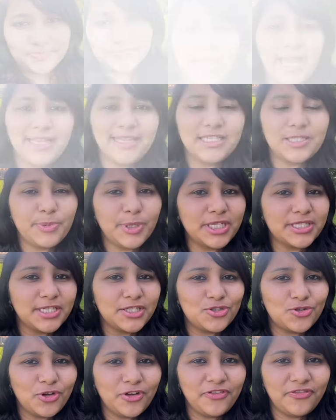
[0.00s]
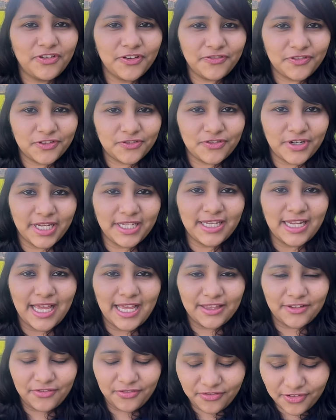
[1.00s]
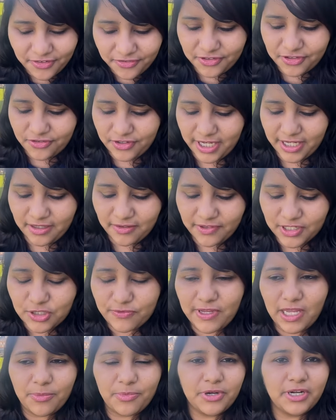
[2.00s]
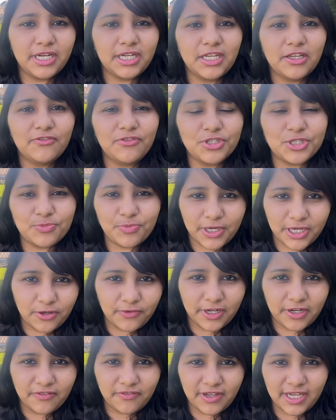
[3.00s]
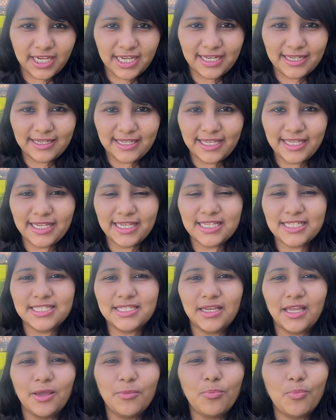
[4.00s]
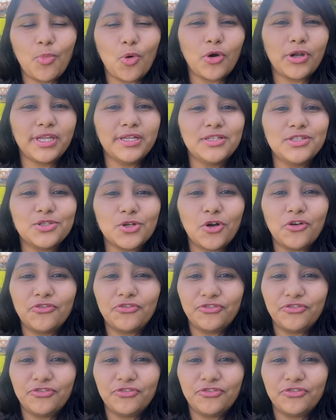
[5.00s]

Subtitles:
And this brings us to our fifth trend. And the fifth trend which we are predicting for spring 25 intake is the importance of